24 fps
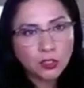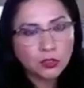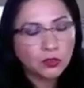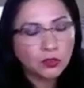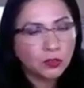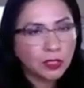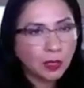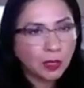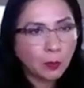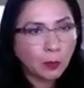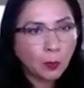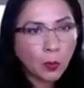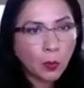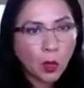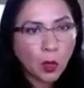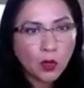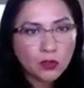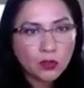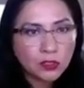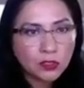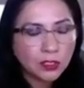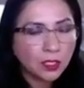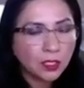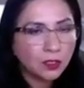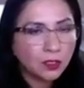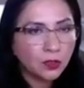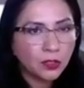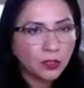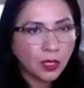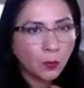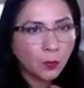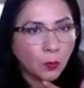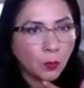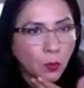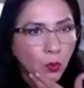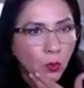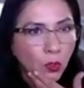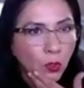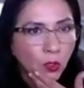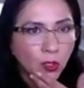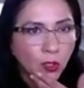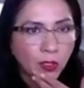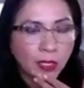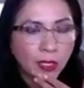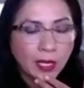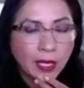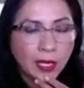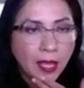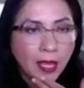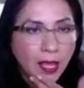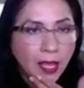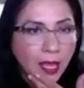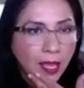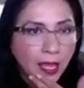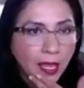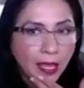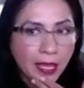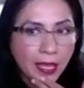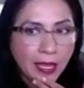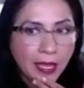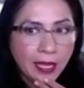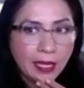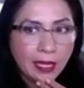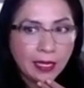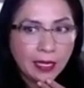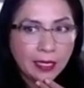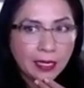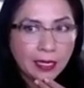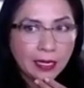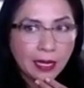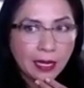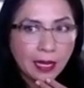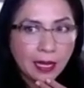on a postcard, on a book. And